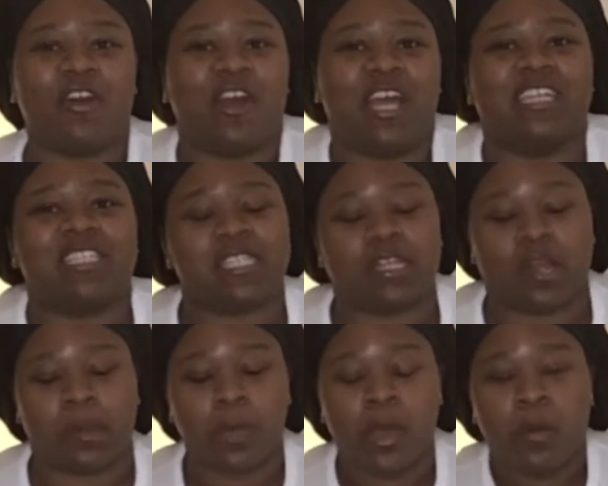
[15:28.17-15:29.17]
or
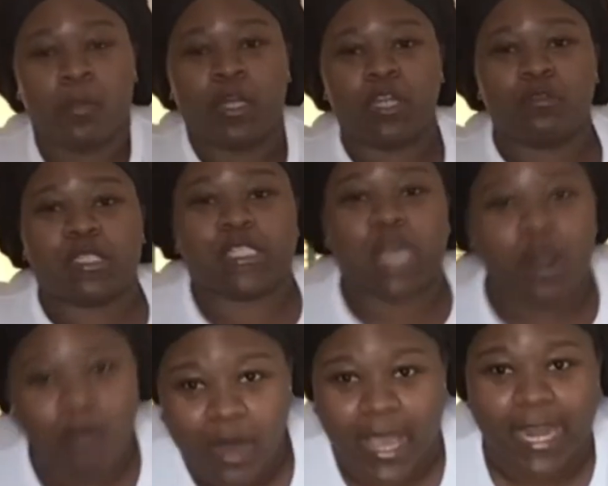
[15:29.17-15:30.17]
Instagram, what are you
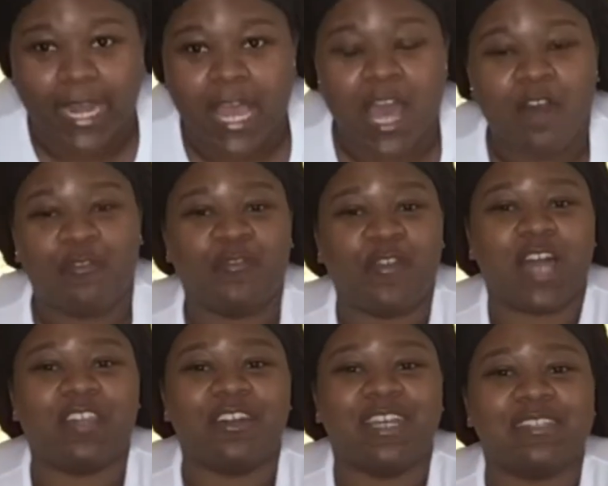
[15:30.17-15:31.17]
doing?
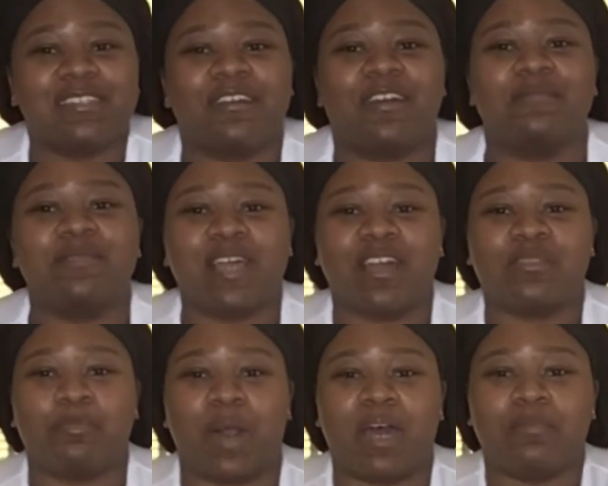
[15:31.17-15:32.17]
Follow the Instagrams. They're at
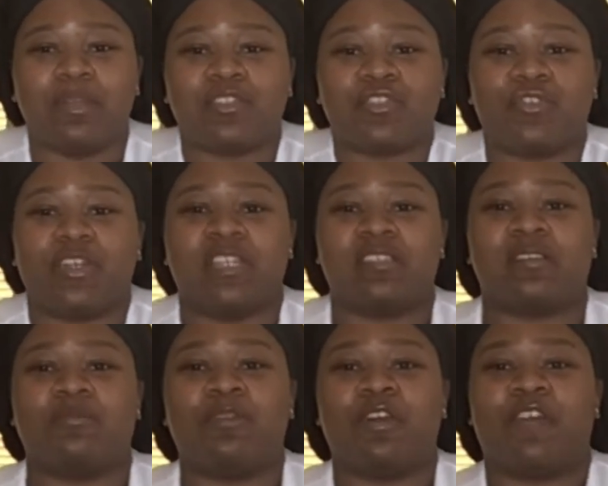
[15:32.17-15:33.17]
the bottom of the screen
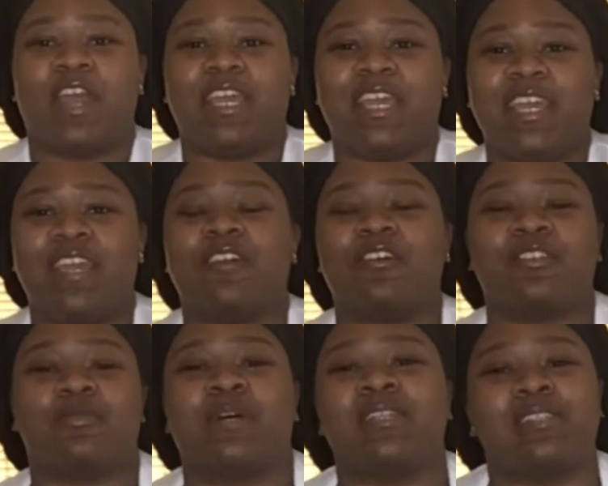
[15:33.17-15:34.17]
somewhere right here,
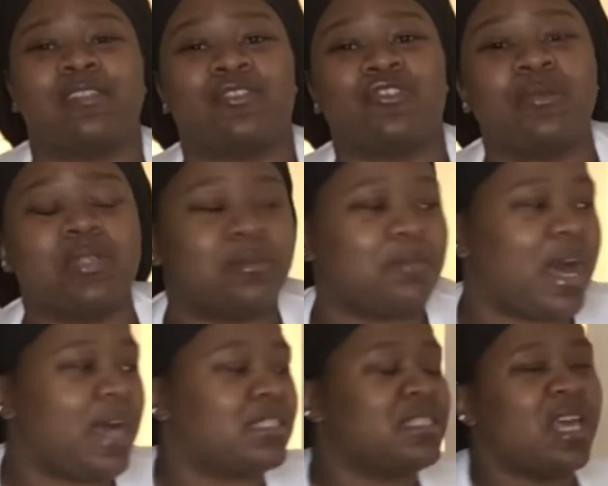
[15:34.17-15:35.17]
as well as the description
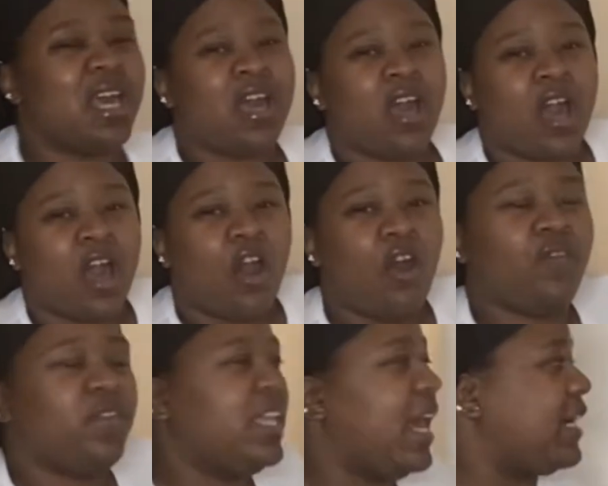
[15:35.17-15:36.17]
box.
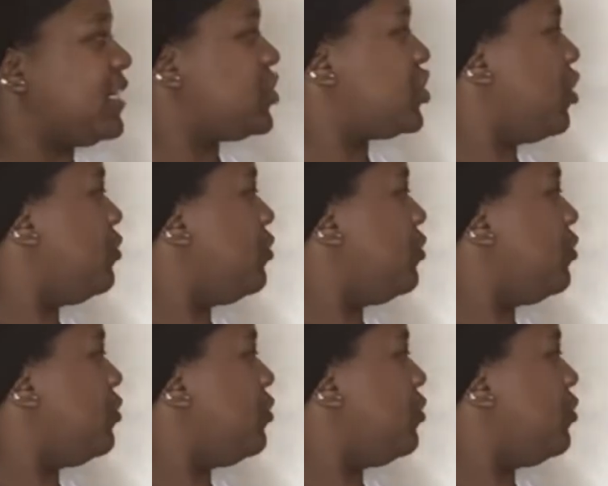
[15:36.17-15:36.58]
Hopefully I can show